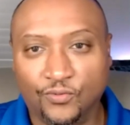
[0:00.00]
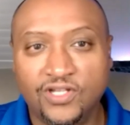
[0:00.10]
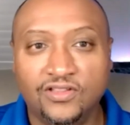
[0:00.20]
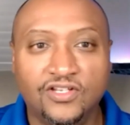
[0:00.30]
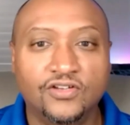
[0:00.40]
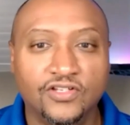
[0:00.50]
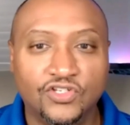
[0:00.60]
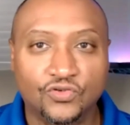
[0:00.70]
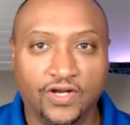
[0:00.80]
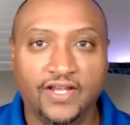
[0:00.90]
we literally
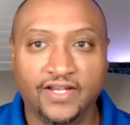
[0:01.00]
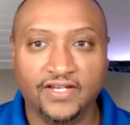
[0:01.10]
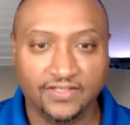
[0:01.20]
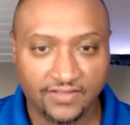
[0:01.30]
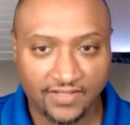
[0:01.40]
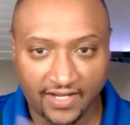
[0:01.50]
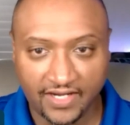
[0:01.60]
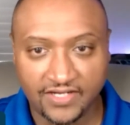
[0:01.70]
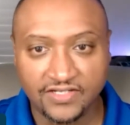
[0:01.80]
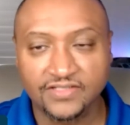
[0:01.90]
train
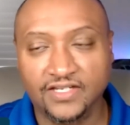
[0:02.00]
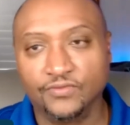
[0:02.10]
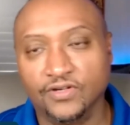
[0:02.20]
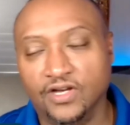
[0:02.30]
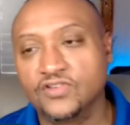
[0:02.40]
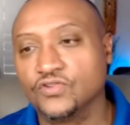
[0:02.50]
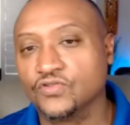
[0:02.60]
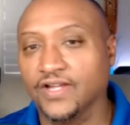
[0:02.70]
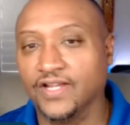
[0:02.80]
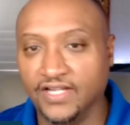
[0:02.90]
agents, and we also
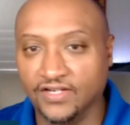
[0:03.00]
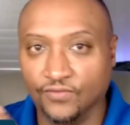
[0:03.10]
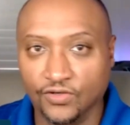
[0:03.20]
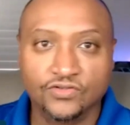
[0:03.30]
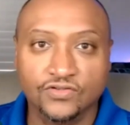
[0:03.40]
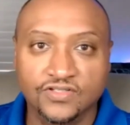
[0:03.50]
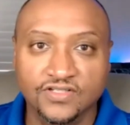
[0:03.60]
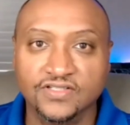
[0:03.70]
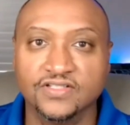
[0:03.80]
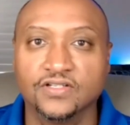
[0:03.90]
train virtual
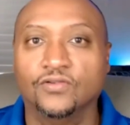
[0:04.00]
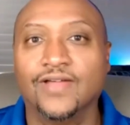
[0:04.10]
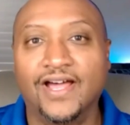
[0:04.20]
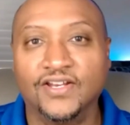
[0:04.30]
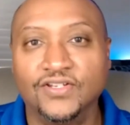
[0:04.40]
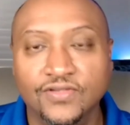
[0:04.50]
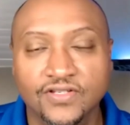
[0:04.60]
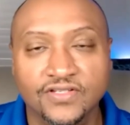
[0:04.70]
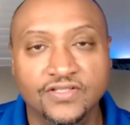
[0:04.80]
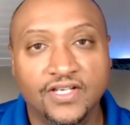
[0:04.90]
assistants on how to do
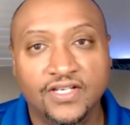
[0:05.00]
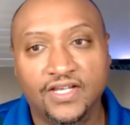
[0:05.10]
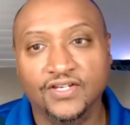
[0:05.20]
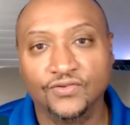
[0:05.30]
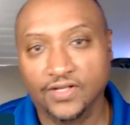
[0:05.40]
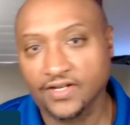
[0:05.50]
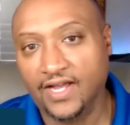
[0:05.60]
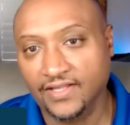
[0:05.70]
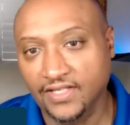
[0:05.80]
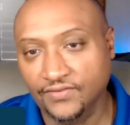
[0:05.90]
this and do it at a
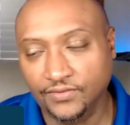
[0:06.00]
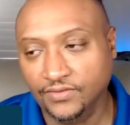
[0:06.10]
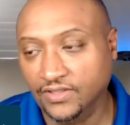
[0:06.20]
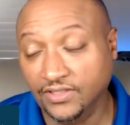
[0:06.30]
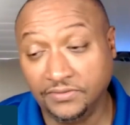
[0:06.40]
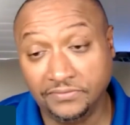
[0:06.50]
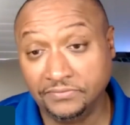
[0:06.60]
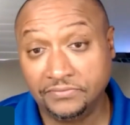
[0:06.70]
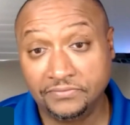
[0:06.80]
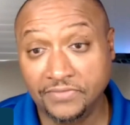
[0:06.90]
high level.
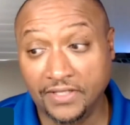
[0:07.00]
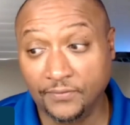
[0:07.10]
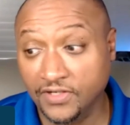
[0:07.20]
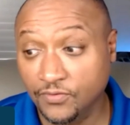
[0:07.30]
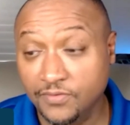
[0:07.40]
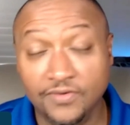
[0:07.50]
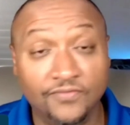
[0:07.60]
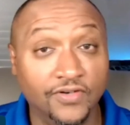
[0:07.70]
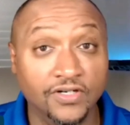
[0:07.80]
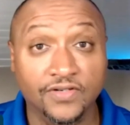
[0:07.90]
And we've
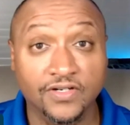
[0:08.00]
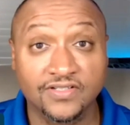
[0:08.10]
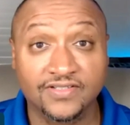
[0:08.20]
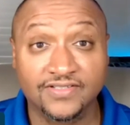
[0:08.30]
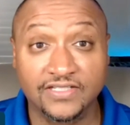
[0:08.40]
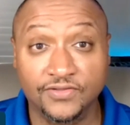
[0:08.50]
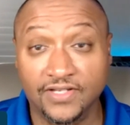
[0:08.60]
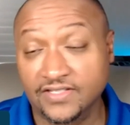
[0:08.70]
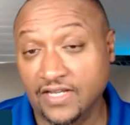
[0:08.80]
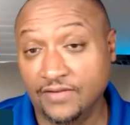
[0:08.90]
been very, very successful.
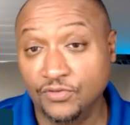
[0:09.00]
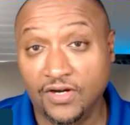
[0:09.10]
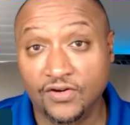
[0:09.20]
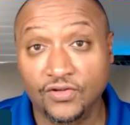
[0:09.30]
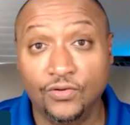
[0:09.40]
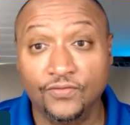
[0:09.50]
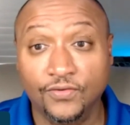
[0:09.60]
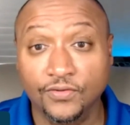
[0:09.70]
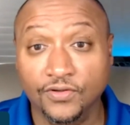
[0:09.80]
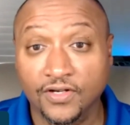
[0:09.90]
That's our new model going
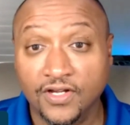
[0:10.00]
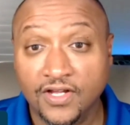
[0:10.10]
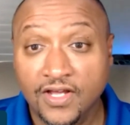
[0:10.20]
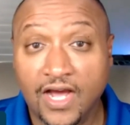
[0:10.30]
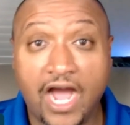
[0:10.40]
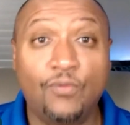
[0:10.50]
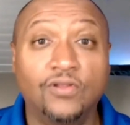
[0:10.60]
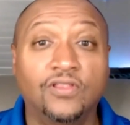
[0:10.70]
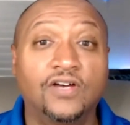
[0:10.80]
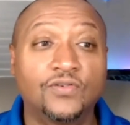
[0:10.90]
forward. I
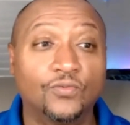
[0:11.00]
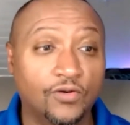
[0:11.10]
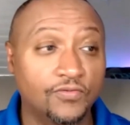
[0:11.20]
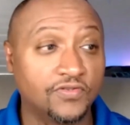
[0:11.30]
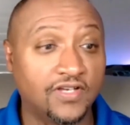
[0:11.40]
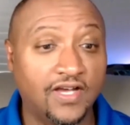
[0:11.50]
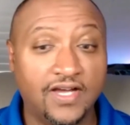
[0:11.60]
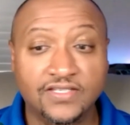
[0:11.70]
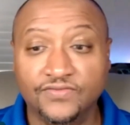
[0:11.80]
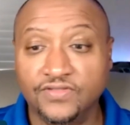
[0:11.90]
would love to work with you
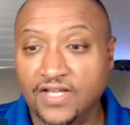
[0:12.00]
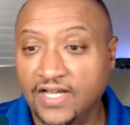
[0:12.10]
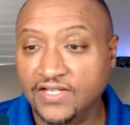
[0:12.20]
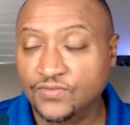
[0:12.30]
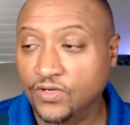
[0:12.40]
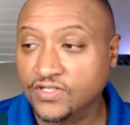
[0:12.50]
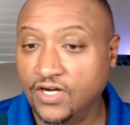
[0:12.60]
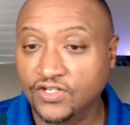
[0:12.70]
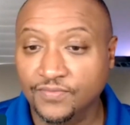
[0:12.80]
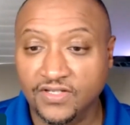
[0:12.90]
guys. If you guys want to
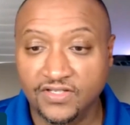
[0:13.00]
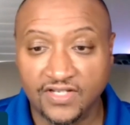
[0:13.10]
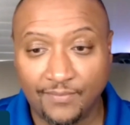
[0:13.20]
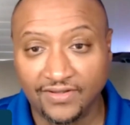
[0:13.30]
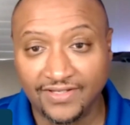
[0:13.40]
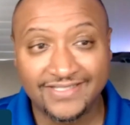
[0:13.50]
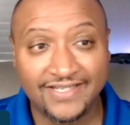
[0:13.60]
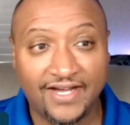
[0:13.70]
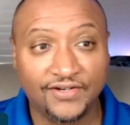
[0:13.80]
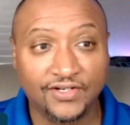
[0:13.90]
talk to me, you got my links
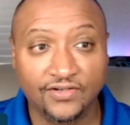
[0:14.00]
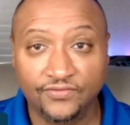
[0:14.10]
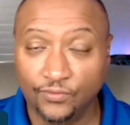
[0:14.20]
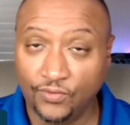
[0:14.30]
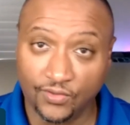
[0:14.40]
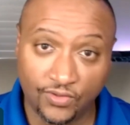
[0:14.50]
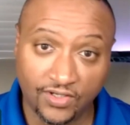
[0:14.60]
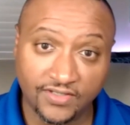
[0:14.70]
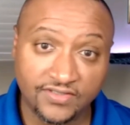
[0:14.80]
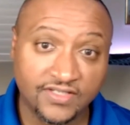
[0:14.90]
down there for
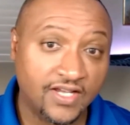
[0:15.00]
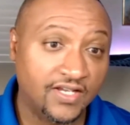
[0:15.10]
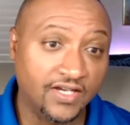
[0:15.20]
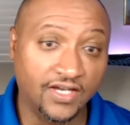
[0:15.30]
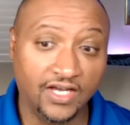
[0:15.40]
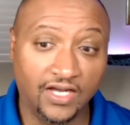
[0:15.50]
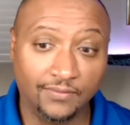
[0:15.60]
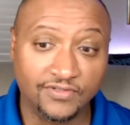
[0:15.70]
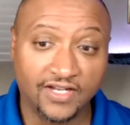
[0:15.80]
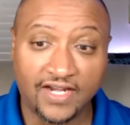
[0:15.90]
one-on-ones.
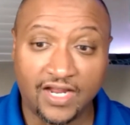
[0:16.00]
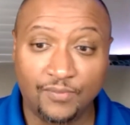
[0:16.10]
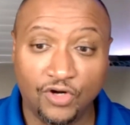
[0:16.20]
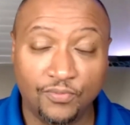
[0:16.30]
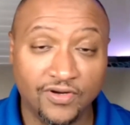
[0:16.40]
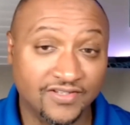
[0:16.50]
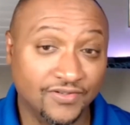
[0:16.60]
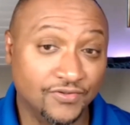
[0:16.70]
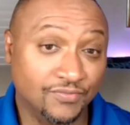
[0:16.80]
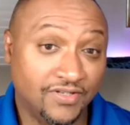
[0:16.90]
Check out our post on our
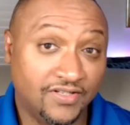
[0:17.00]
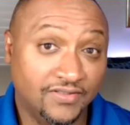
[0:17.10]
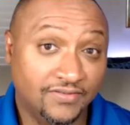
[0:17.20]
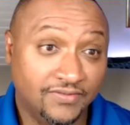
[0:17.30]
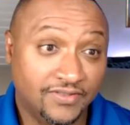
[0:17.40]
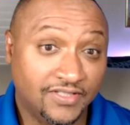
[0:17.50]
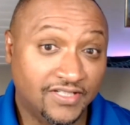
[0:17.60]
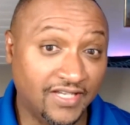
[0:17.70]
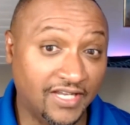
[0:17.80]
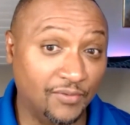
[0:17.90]
social media
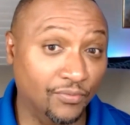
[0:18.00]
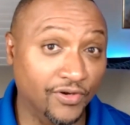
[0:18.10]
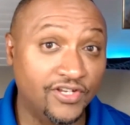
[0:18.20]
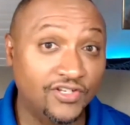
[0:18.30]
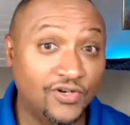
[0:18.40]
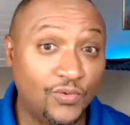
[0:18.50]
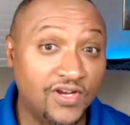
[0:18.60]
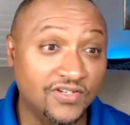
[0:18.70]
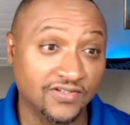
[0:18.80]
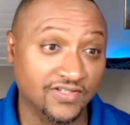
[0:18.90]
and bring your
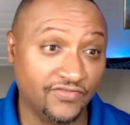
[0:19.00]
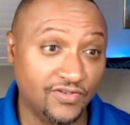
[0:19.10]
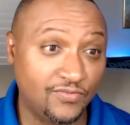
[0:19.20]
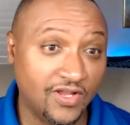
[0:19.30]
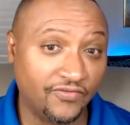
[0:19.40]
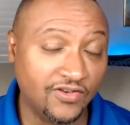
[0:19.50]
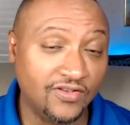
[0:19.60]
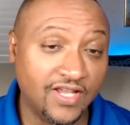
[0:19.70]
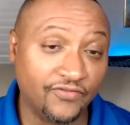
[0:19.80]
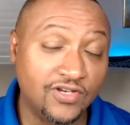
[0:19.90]
questions.
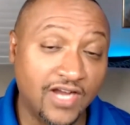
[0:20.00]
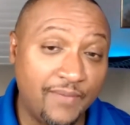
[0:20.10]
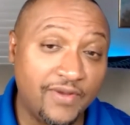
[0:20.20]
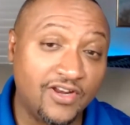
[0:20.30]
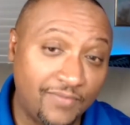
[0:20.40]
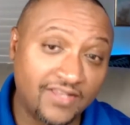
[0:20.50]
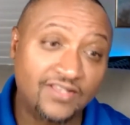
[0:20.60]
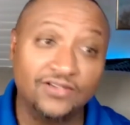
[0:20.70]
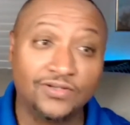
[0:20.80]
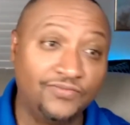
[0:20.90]
If you comment on my
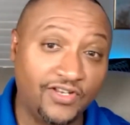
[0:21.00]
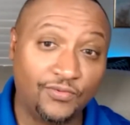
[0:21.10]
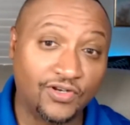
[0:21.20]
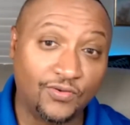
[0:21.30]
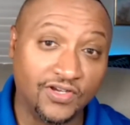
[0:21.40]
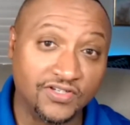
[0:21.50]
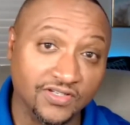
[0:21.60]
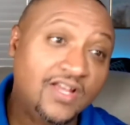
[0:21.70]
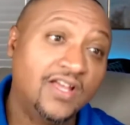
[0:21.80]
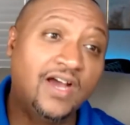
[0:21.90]
YouTube video with a
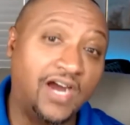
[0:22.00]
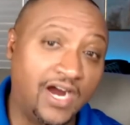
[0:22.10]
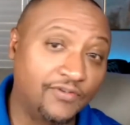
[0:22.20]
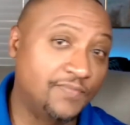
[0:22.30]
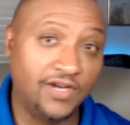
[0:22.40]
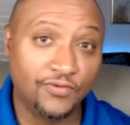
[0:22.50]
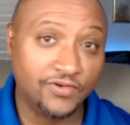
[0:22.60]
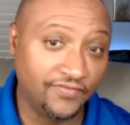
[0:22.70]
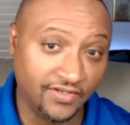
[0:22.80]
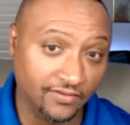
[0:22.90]
question, I'll respond with
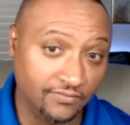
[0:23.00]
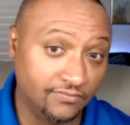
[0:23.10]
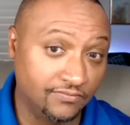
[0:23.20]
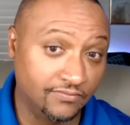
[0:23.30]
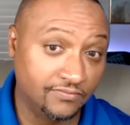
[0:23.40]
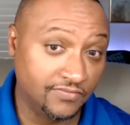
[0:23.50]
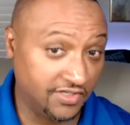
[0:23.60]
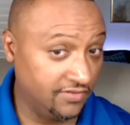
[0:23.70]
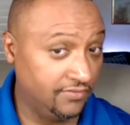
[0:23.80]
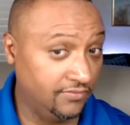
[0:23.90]
a video.
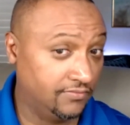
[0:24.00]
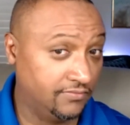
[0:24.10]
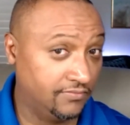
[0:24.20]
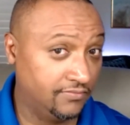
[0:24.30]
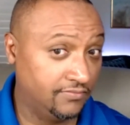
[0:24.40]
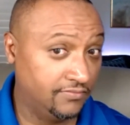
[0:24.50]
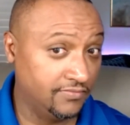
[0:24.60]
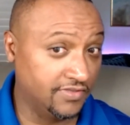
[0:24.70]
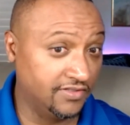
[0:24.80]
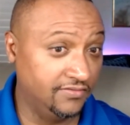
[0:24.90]
Deal?
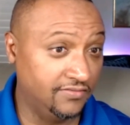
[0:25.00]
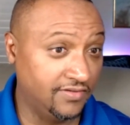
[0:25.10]
Yeah.